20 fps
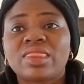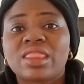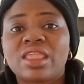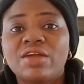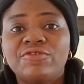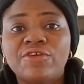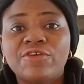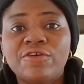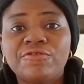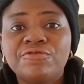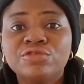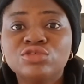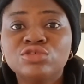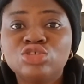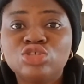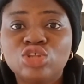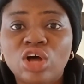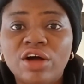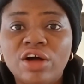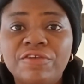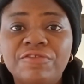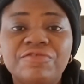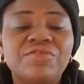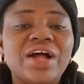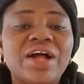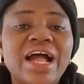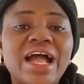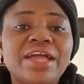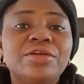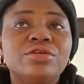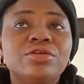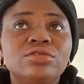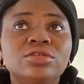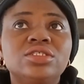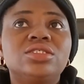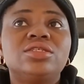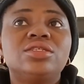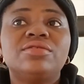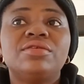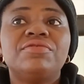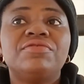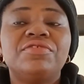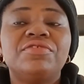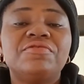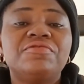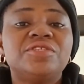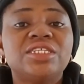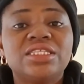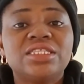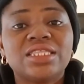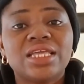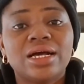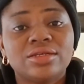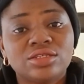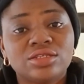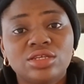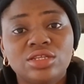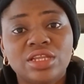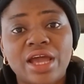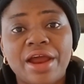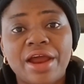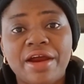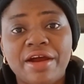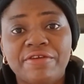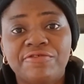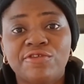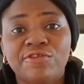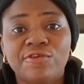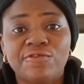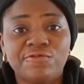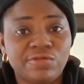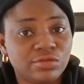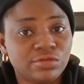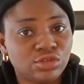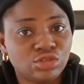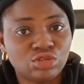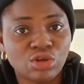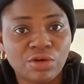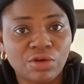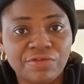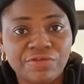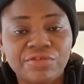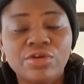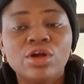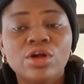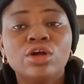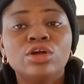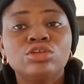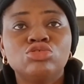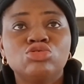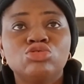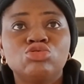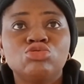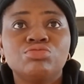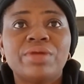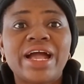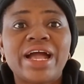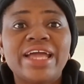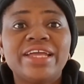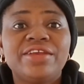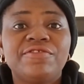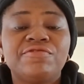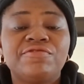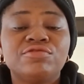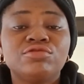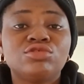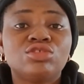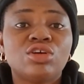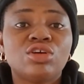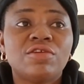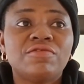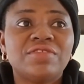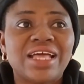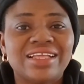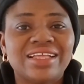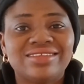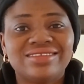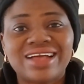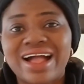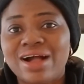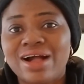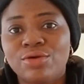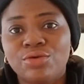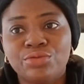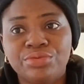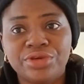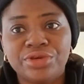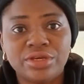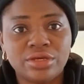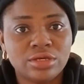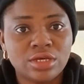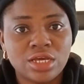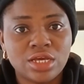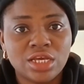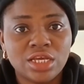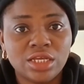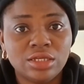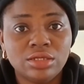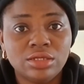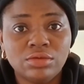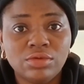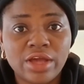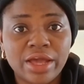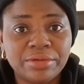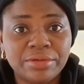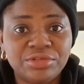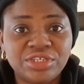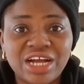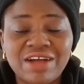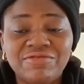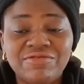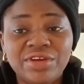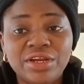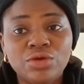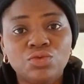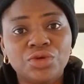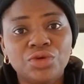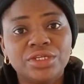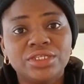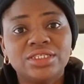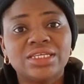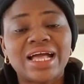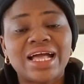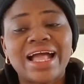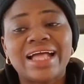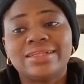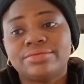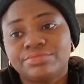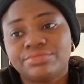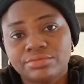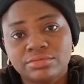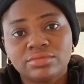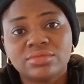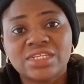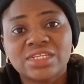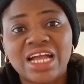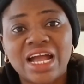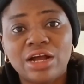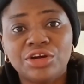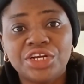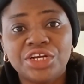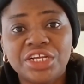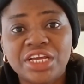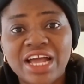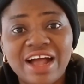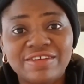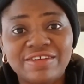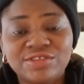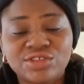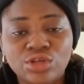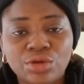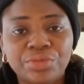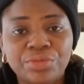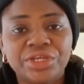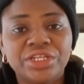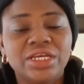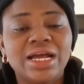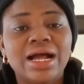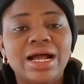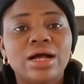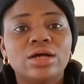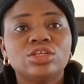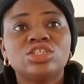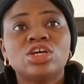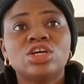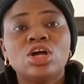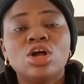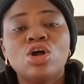For food stuff, I used 50,000 naira for food stuff, to buy the food stuff that I will be traveling with, and I already have some in the house.